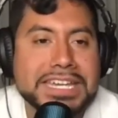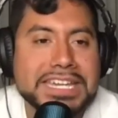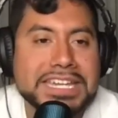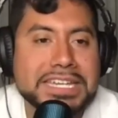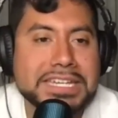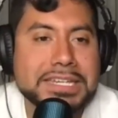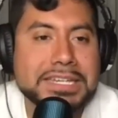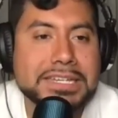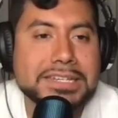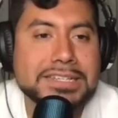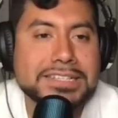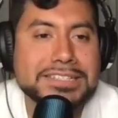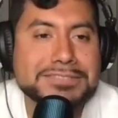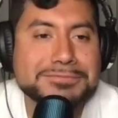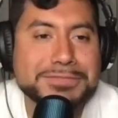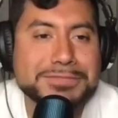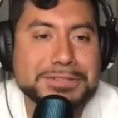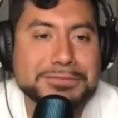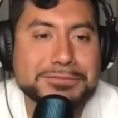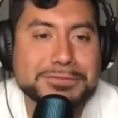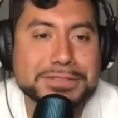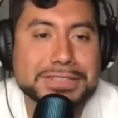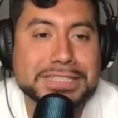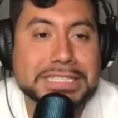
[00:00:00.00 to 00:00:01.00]
And we
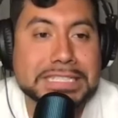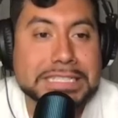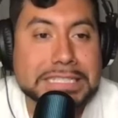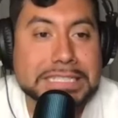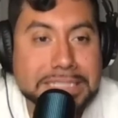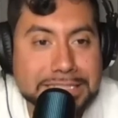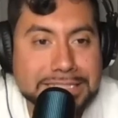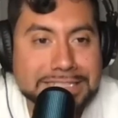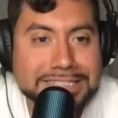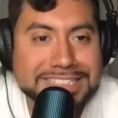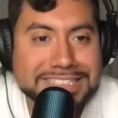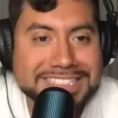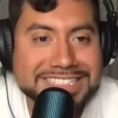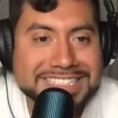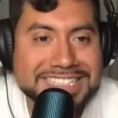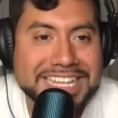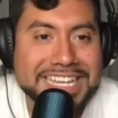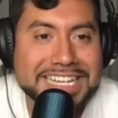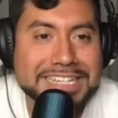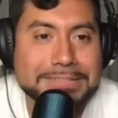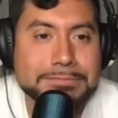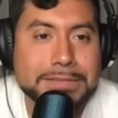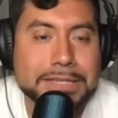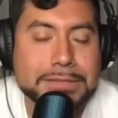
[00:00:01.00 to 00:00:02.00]
were young,
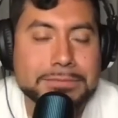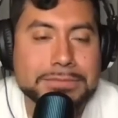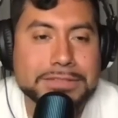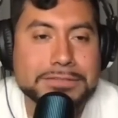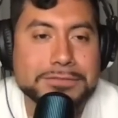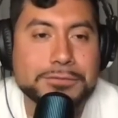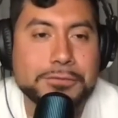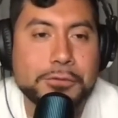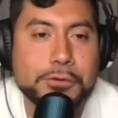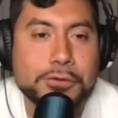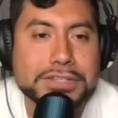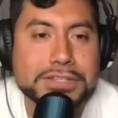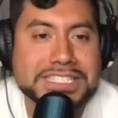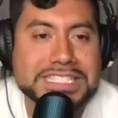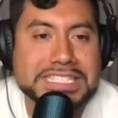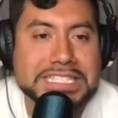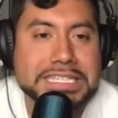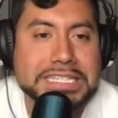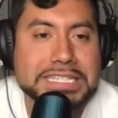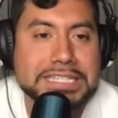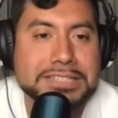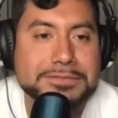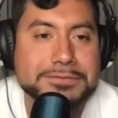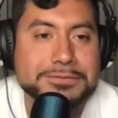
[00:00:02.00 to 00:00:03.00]
like maybe
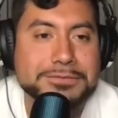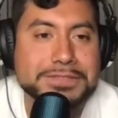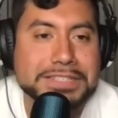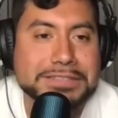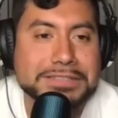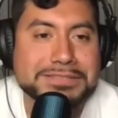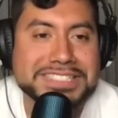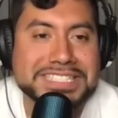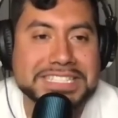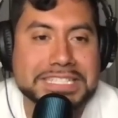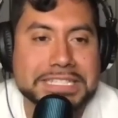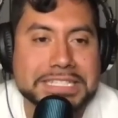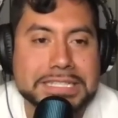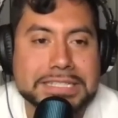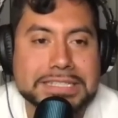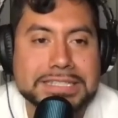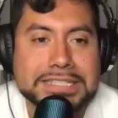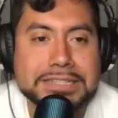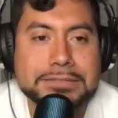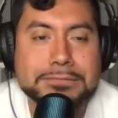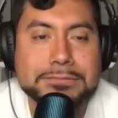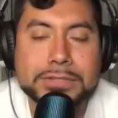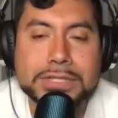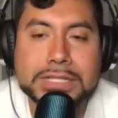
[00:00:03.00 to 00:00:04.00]
14 or 15.
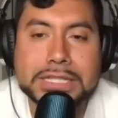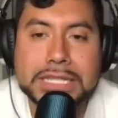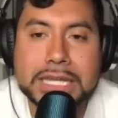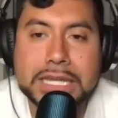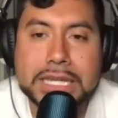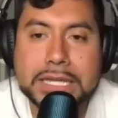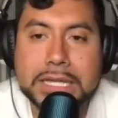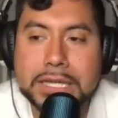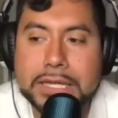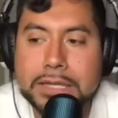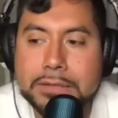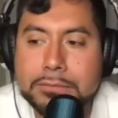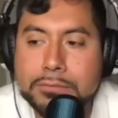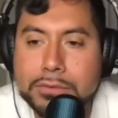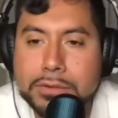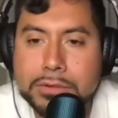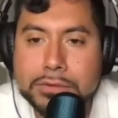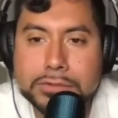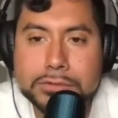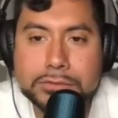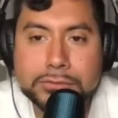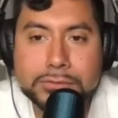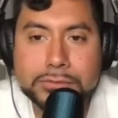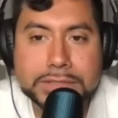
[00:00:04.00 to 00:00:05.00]
And we're like, hey, bro,
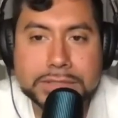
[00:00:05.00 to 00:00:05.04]
you want